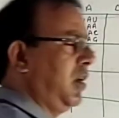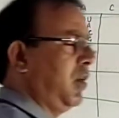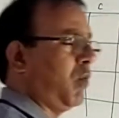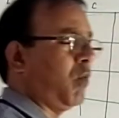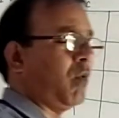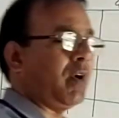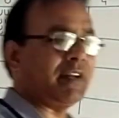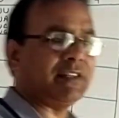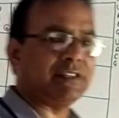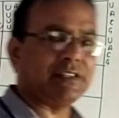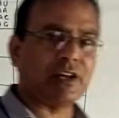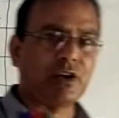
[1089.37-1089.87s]

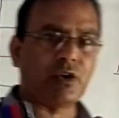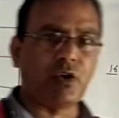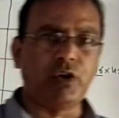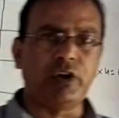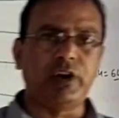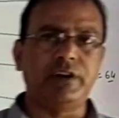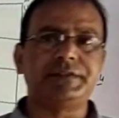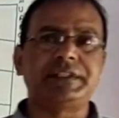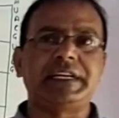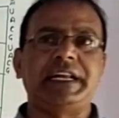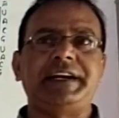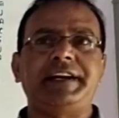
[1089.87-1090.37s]
What is the role
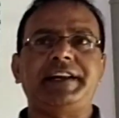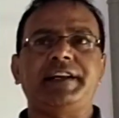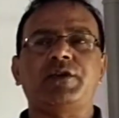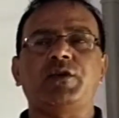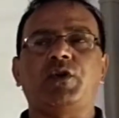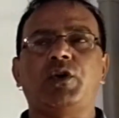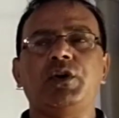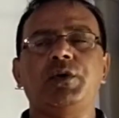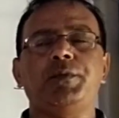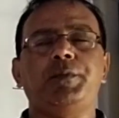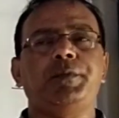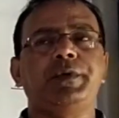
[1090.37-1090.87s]
of generic
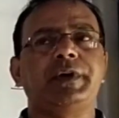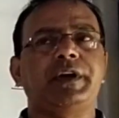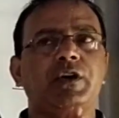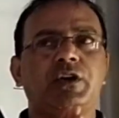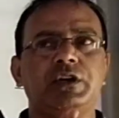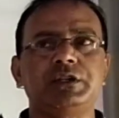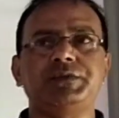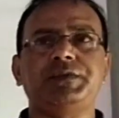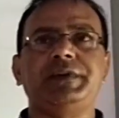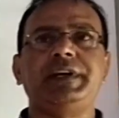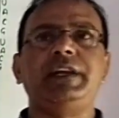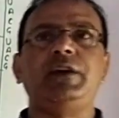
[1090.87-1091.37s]
code?
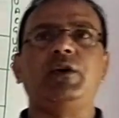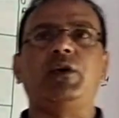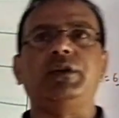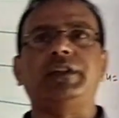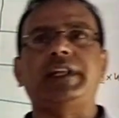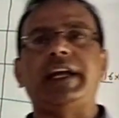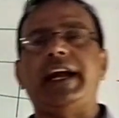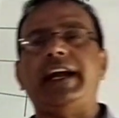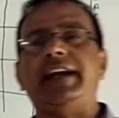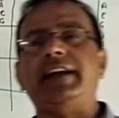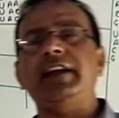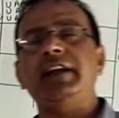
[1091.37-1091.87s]
Because we know
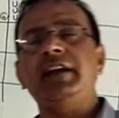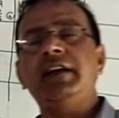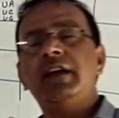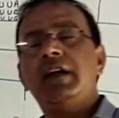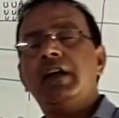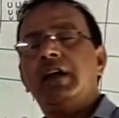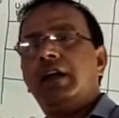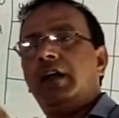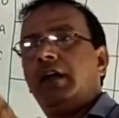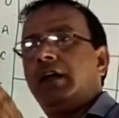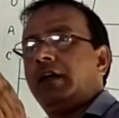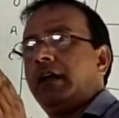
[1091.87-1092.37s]
that
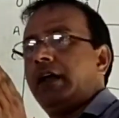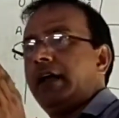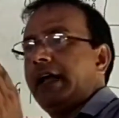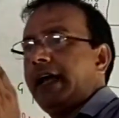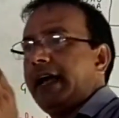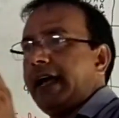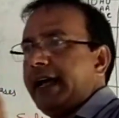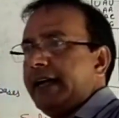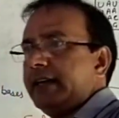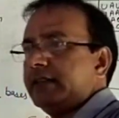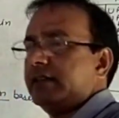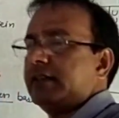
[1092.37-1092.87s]

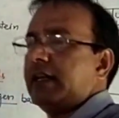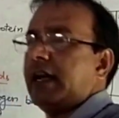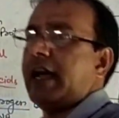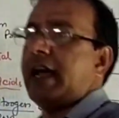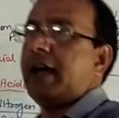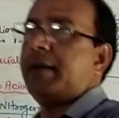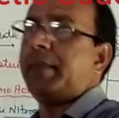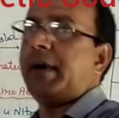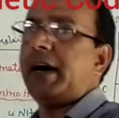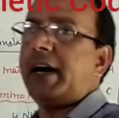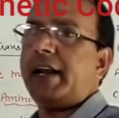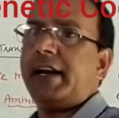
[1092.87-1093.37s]
as the
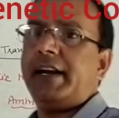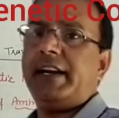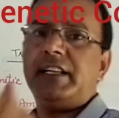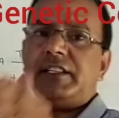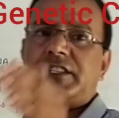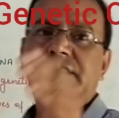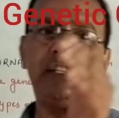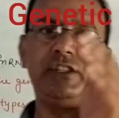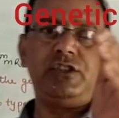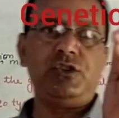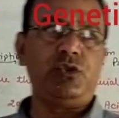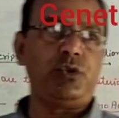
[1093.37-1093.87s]
mRNA
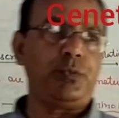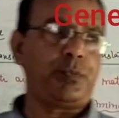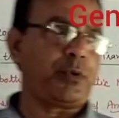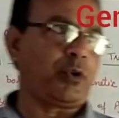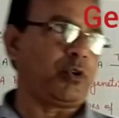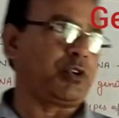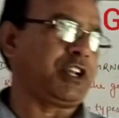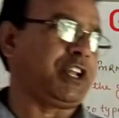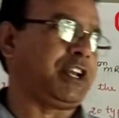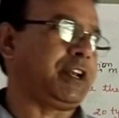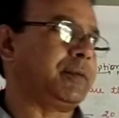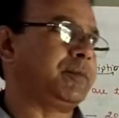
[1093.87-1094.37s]
changes to
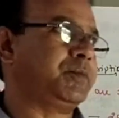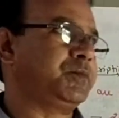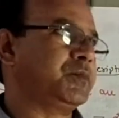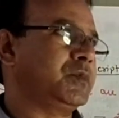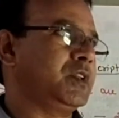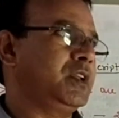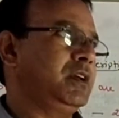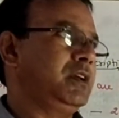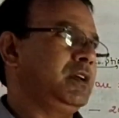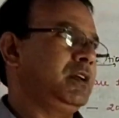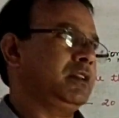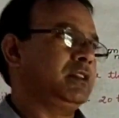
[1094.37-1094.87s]

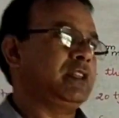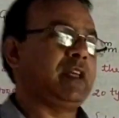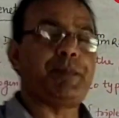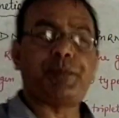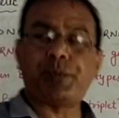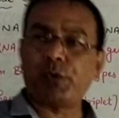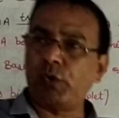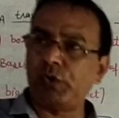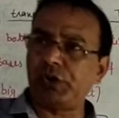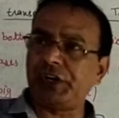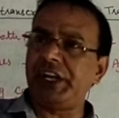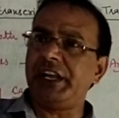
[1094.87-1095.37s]
protein, the
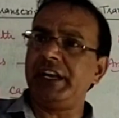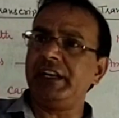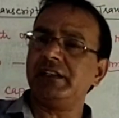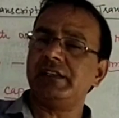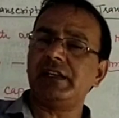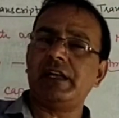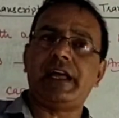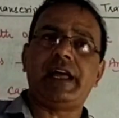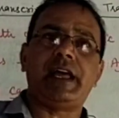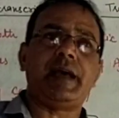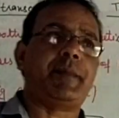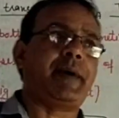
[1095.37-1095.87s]

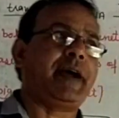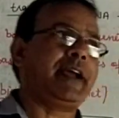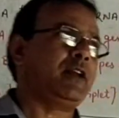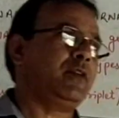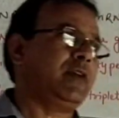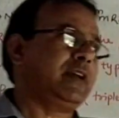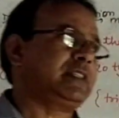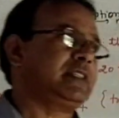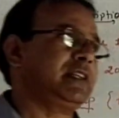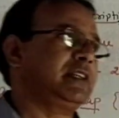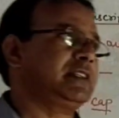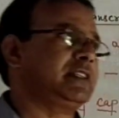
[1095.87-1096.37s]
protein amino
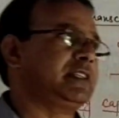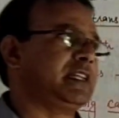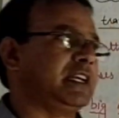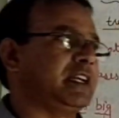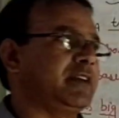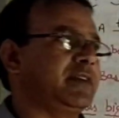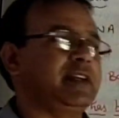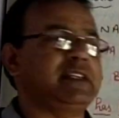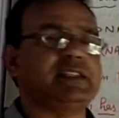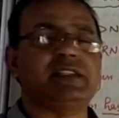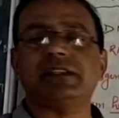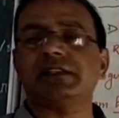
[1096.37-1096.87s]
acid
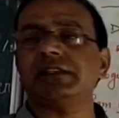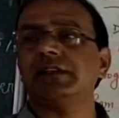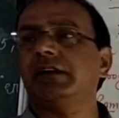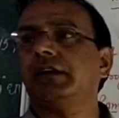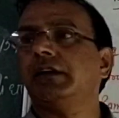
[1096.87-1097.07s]
sequence